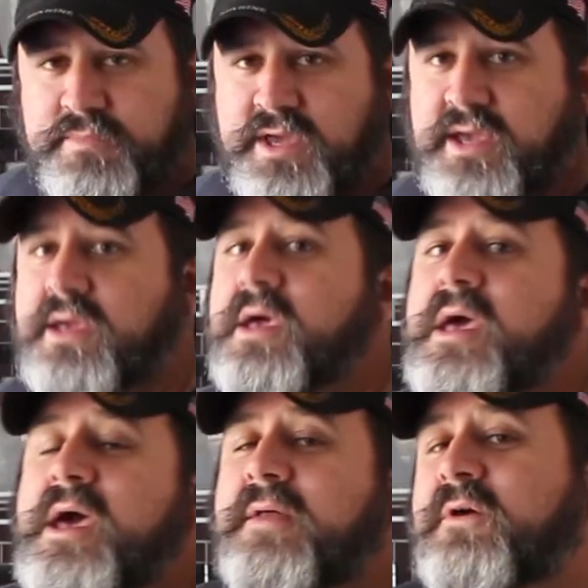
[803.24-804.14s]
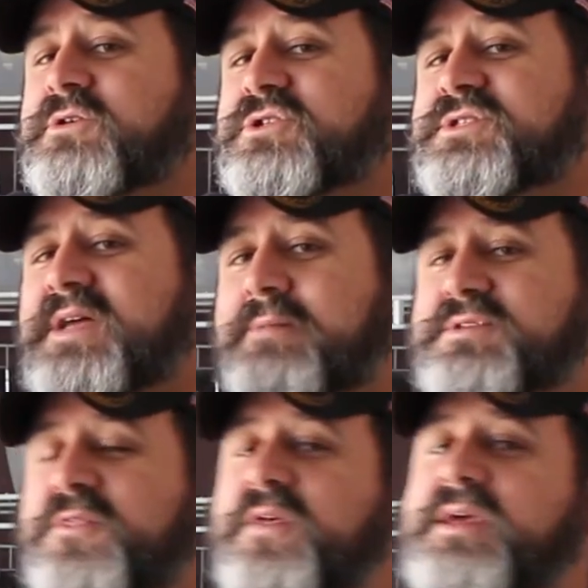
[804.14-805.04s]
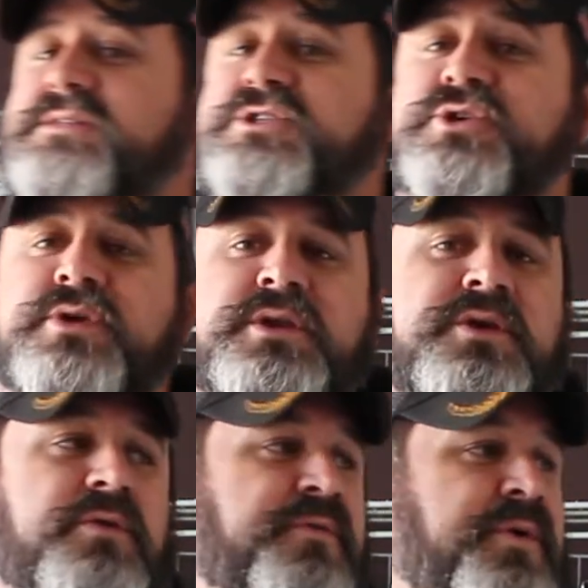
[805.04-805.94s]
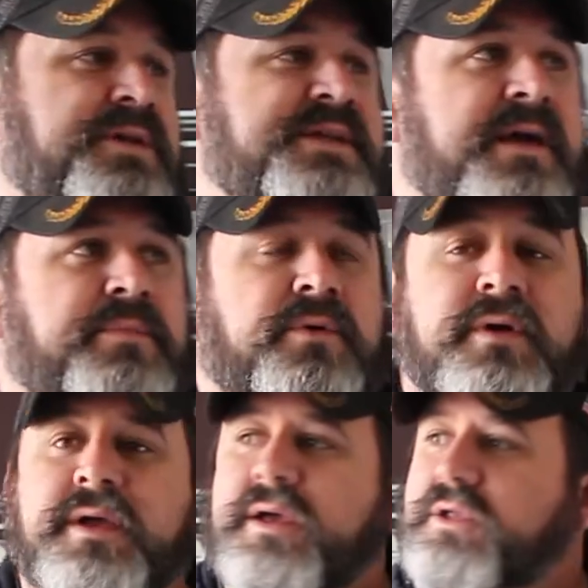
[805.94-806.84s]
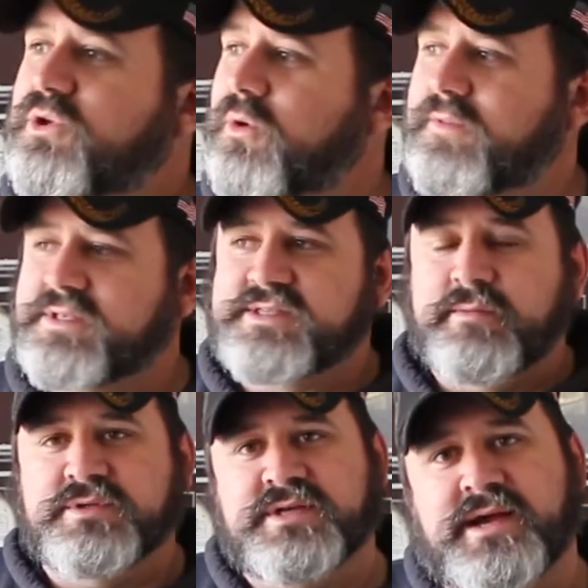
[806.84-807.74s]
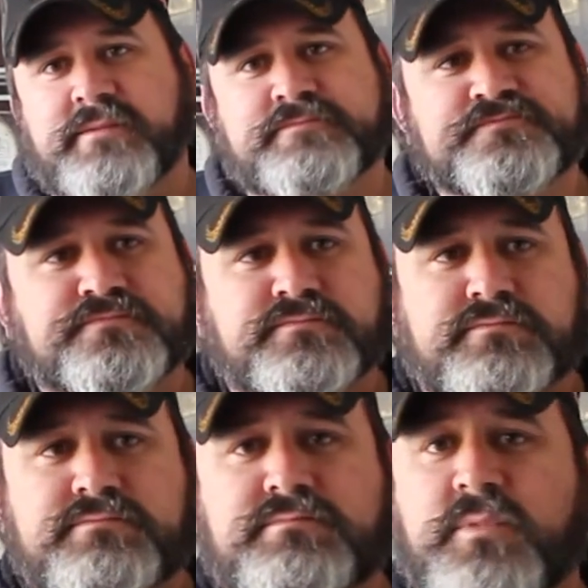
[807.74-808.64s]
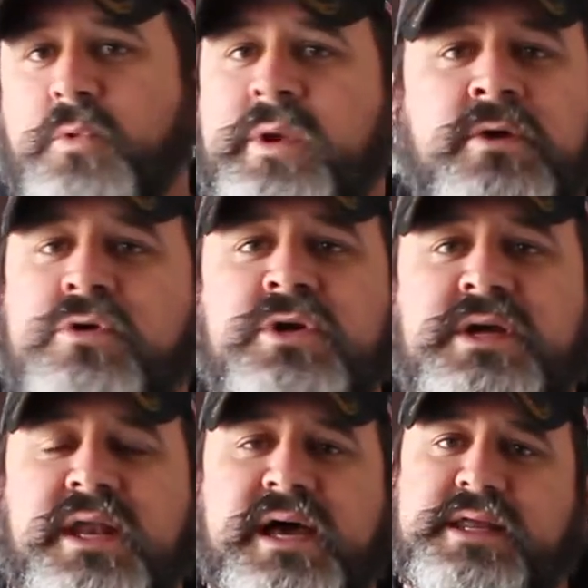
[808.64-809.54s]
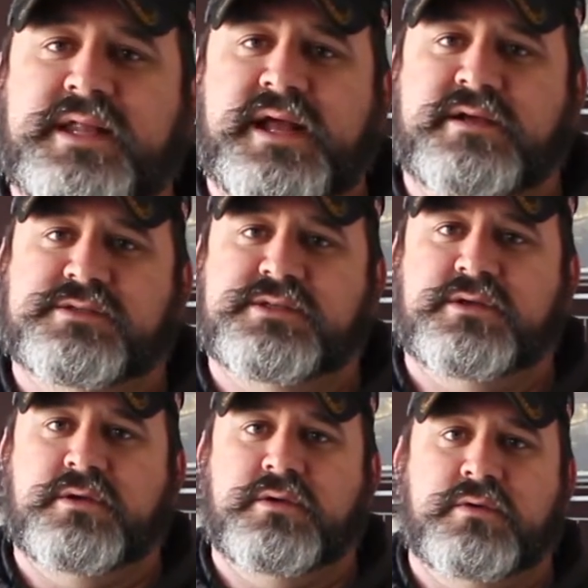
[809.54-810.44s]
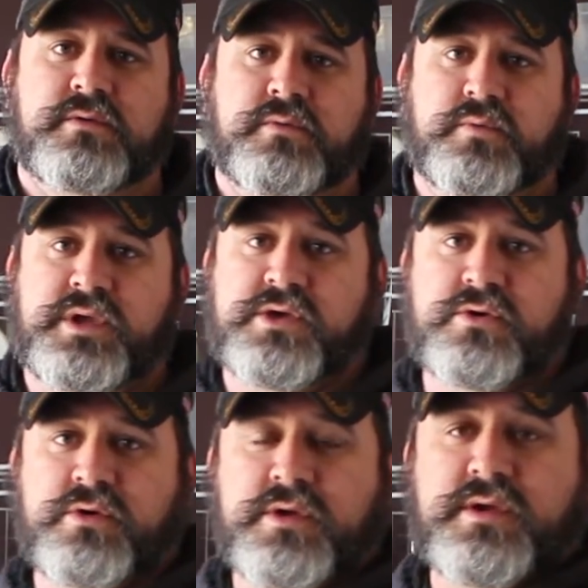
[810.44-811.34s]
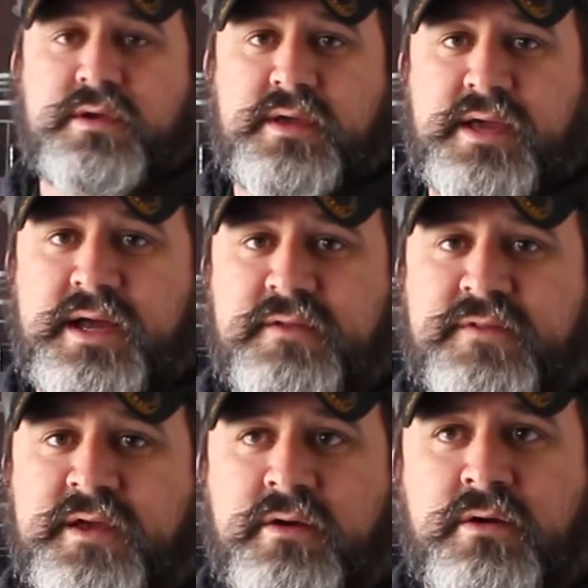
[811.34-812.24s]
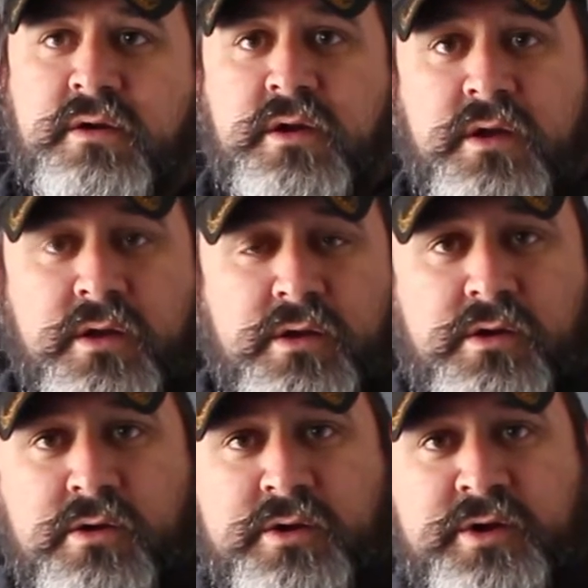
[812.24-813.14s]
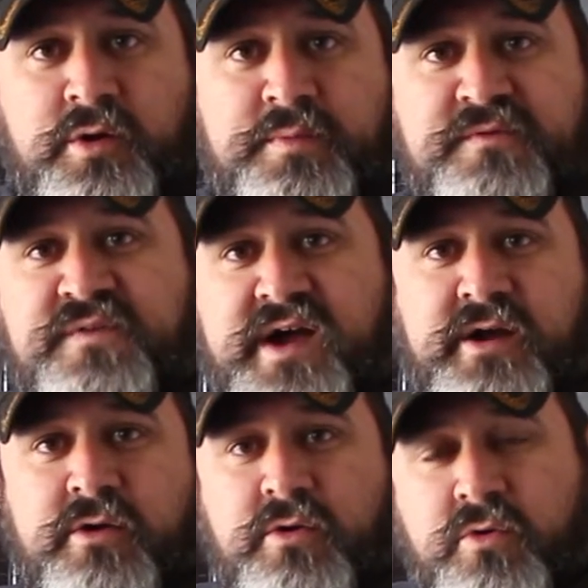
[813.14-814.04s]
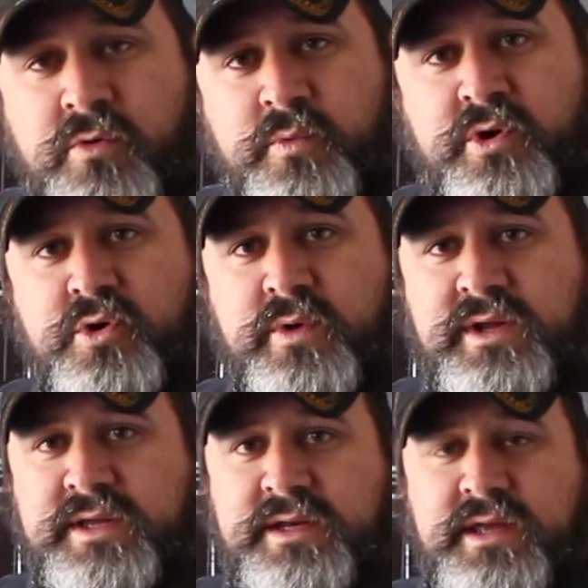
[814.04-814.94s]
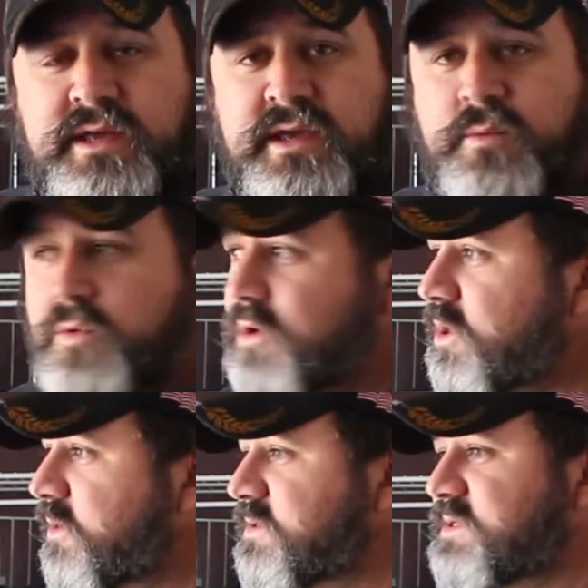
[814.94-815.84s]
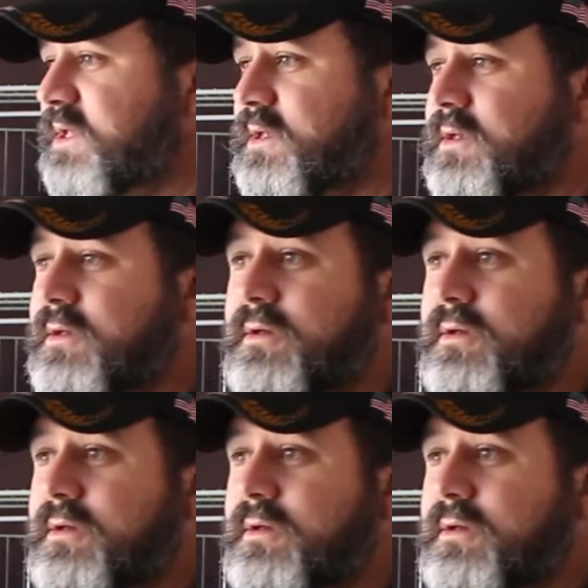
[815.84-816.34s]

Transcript: okay? And those are the types of things that you can do. For example, during the summertime, we don't cook a lot in the house. We cook out there on an open fire, or we're grilling, and we're using